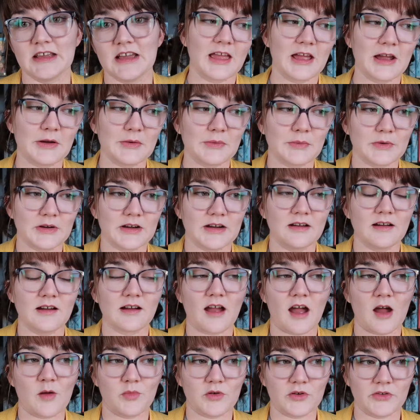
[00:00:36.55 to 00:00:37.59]
There were a
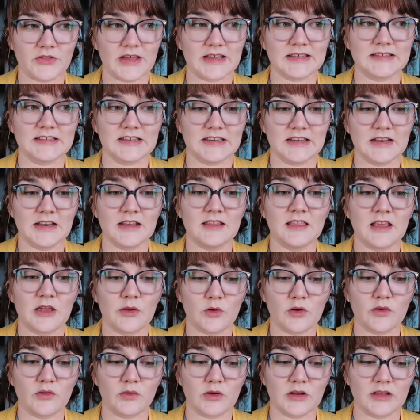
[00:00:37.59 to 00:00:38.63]
couple that did, and they
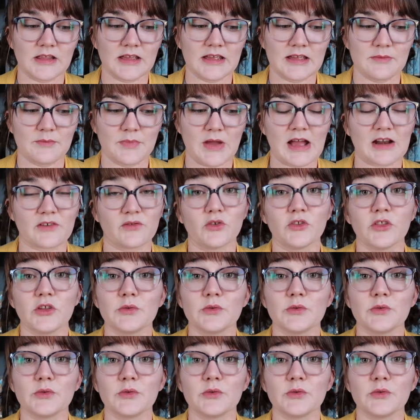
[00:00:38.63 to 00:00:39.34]
were really impactful.